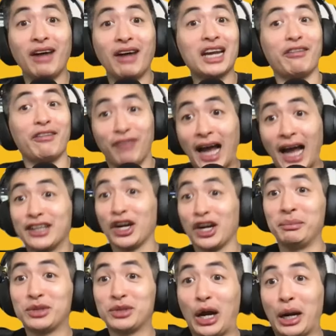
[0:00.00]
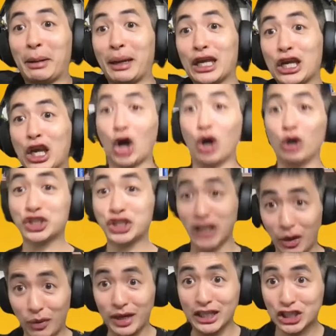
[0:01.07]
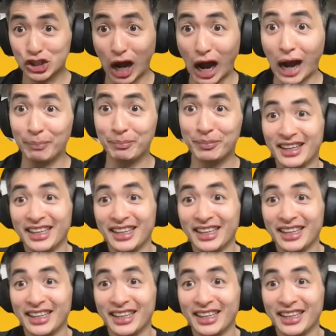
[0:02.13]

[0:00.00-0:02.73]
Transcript: I can fly to him, going, yo, Siri, stop.